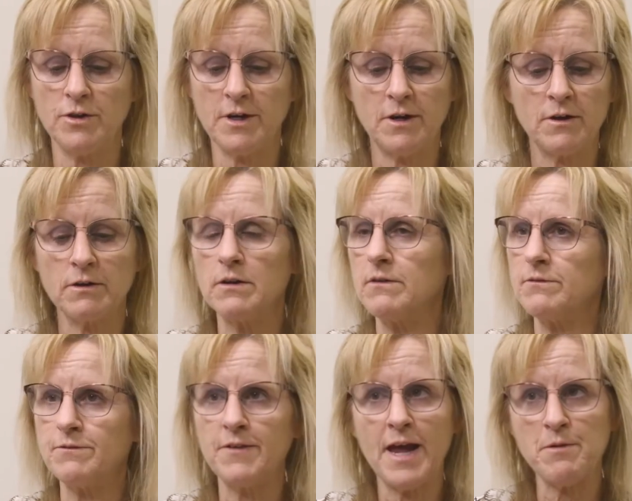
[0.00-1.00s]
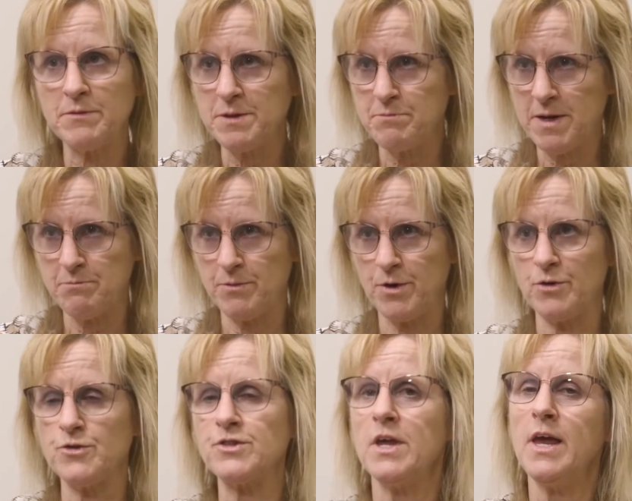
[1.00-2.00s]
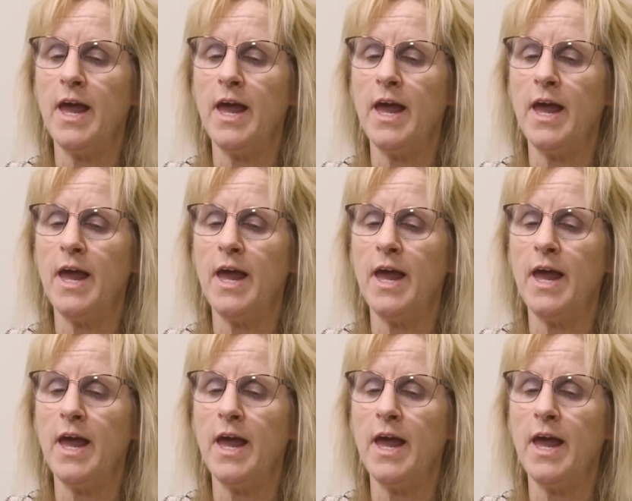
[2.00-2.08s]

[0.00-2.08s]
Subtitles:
their family members,